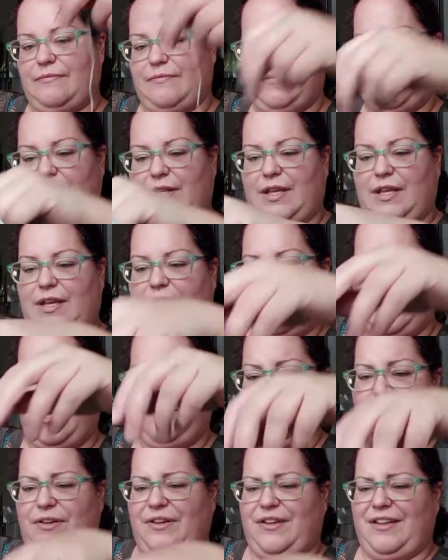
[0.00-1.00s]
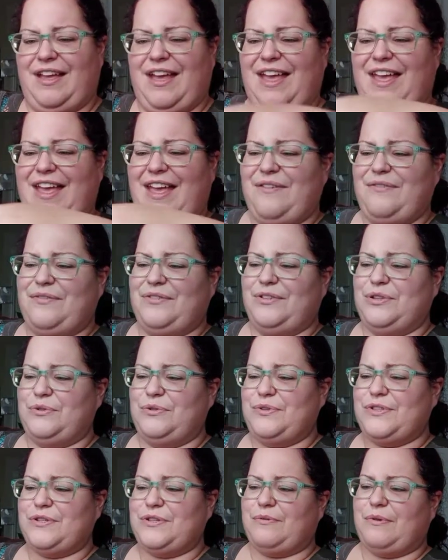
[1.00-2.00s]
And I have
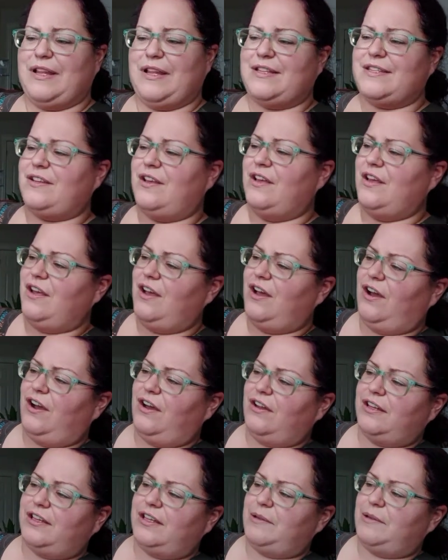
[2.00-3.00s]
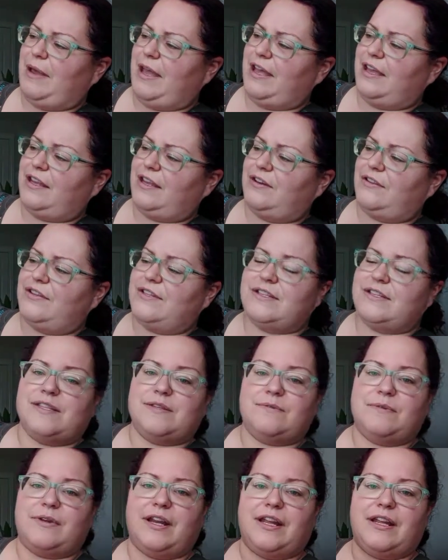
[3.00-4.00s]
loose threads all in the back here. This is
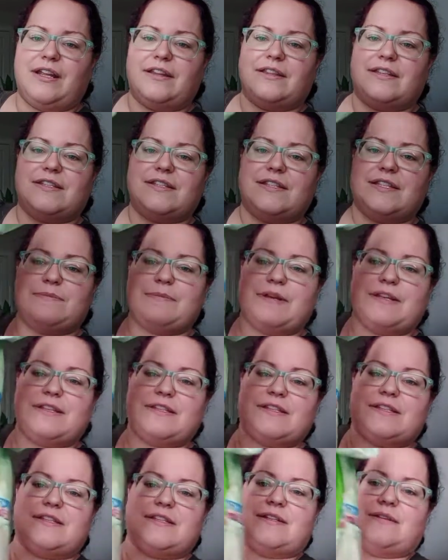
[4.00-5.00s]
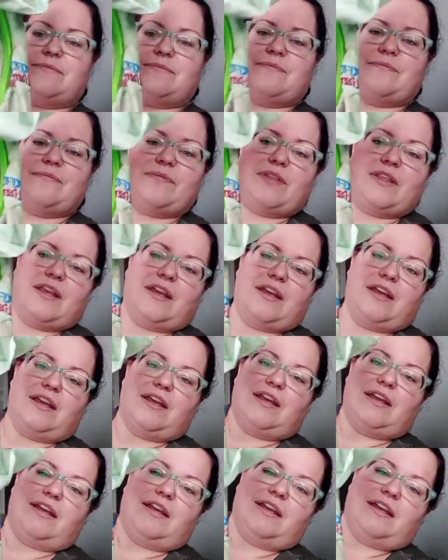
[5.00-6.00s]
my system.
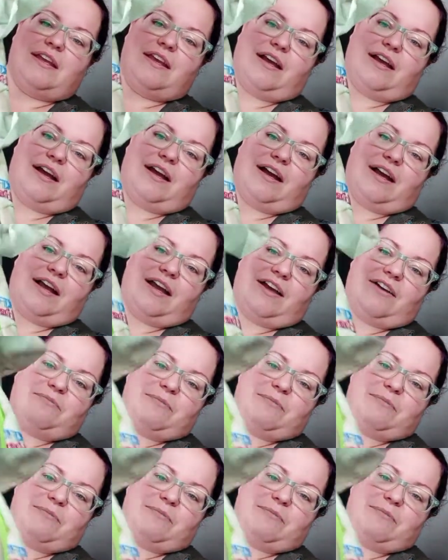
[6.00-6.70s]
I have my